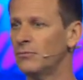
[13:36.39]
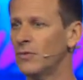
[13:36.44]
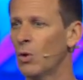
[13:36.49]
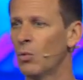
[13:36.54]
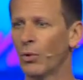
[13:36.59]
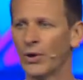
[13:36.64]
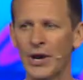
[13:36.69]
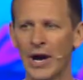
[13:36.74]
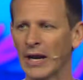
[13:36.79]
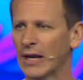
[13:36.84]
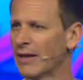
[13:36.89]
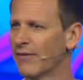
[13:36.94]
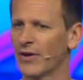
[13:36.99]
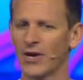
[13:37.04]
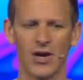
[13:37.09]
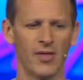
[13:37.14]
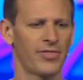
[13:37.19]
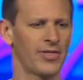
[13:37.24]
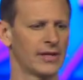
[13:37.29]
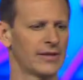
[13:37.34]
We're not living
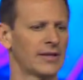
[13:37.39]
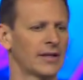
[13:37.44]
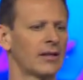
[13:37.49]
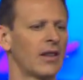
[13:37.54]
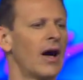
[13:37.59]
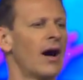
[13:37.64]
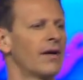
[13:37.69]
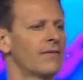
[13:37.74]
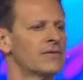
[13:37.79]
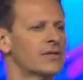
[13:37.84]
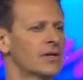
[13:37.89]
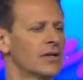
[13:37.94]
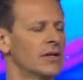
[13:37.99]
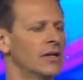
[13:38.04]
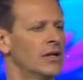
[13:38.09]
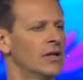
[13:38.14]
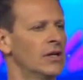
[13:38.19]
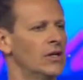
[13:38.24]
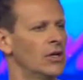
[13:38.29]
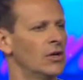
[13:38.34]
authentic lives.
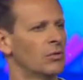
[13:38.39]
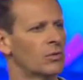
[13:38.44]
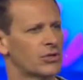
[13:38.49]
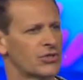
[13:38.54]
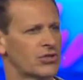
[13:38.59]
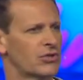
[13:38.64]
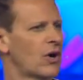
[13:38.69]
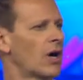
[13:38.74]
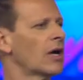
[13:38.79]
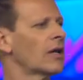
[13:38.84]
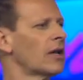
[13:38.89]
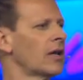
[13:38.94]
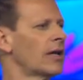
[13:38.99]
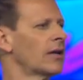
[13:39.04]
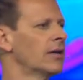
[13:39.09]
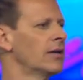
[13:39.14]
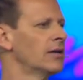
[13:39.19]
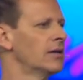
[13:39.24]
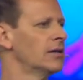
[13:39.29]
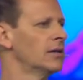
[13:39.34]
We're struggling,
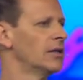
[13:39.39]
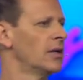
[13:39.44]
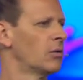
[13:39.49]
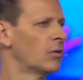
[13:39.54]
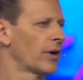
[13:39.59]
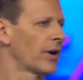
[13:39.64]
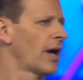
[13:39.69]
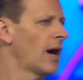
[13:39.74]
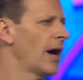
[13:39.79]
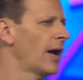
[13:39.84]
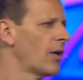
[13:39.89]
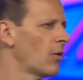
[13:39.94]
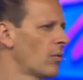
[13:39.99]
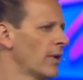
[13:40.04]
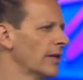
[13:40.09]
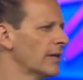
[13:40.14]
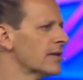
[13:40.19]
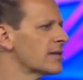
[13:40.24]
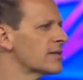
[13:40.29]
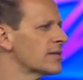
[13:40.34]
and we're going to hide our
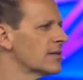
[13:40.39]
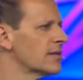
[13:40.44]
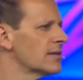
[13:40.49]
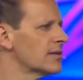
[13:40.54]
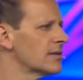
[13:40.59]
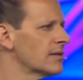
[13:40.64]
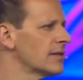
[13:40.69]
weaknesses.